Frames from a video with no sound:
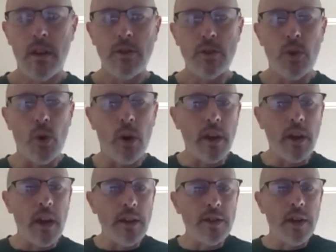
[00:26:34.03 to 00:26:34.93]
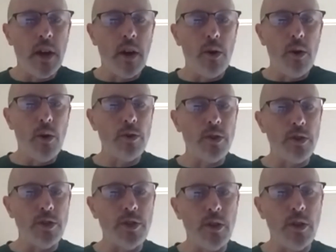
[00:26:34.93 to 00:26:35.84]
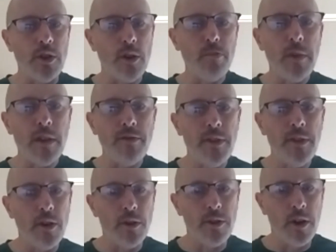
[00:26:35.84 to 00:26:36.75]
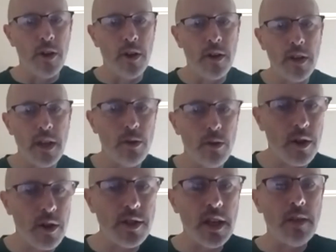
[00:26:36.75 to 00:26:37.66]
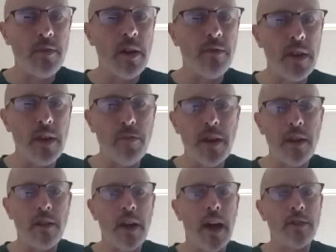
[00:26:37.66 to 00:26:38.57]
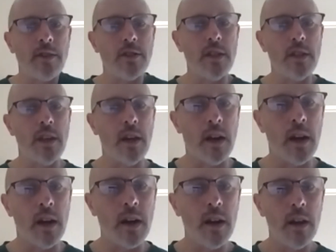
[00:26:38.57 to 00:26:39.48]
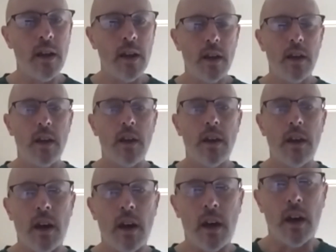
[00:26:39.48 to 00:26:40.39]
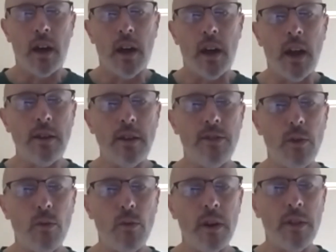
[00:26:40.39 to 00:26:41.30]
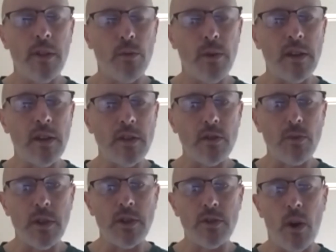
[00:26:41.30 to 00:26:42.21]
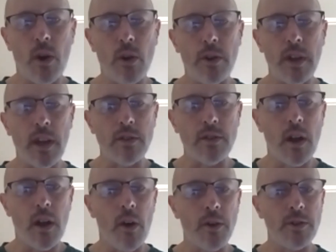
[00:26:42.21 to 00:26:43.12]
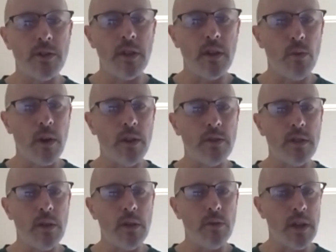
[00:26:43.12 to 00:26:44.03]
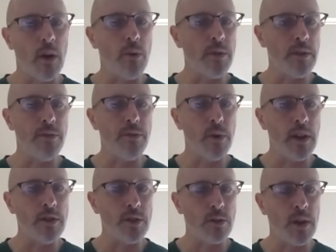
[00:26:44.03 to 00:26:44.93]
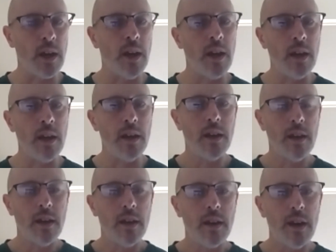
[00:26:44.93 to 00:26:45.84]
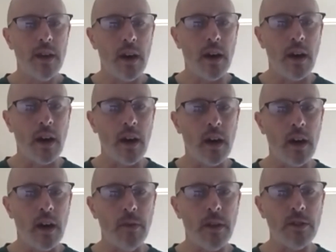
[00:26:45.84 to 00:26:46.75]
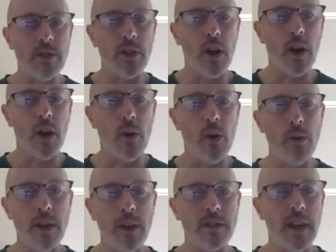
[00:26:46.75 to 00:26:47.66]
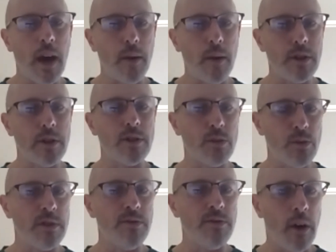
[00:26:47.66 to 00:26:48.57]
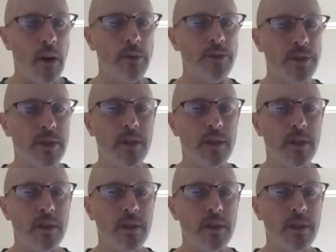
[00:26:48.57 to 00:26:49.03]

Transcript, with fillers: Tora Ito, who's a junior midfielder. He was our team MVP last year. Uh, I do think one of the reasons we struggled against Holliston was he was out with a foot injury. Uh, and so his absence was felt